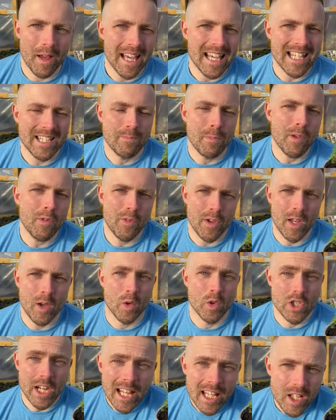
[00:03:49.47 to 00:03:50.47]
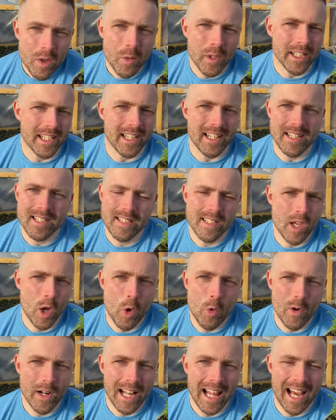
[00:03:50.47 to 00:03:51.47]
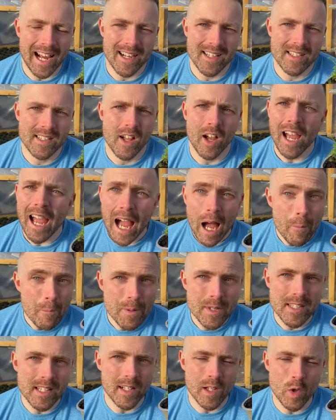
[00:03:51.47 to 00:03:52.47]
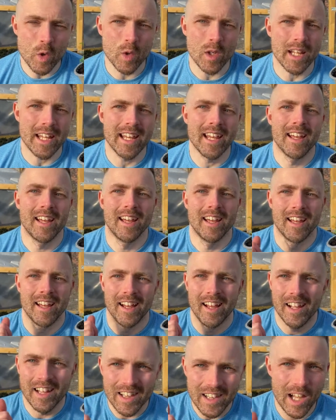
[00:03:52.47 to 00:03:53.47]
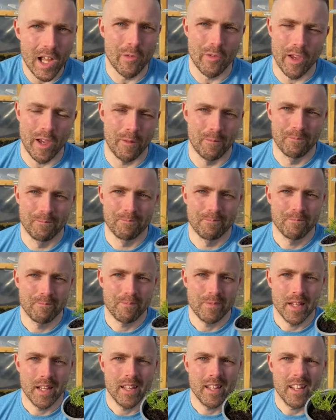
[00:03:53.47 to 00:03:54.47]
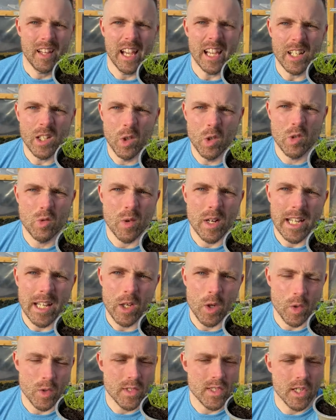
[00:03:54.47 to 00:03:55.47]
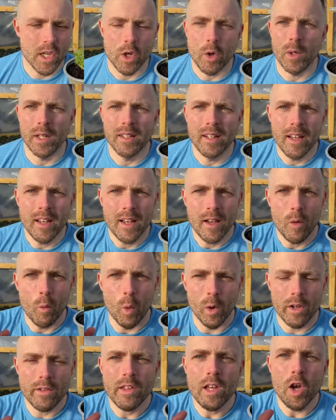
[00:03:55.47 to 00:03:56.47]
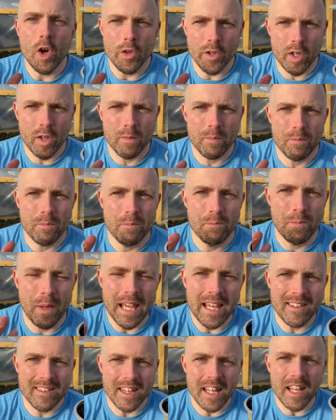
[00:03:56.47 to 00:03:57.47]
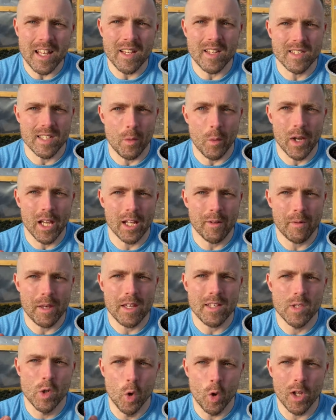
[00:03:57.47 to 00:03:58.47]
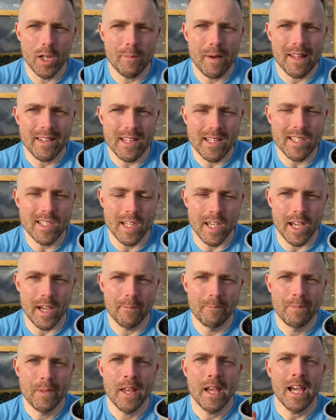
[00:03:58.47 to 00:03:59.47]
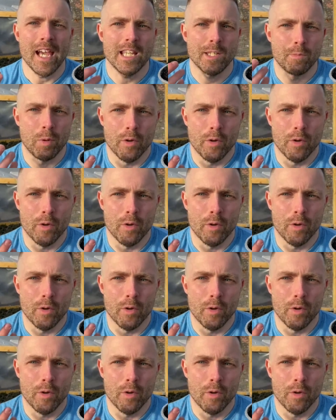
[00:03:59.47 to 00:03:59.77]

makes me feel genuinely so relaxed. I absolutely love it. It looks really good too. And one of the other big things that we're going to be talking about this year is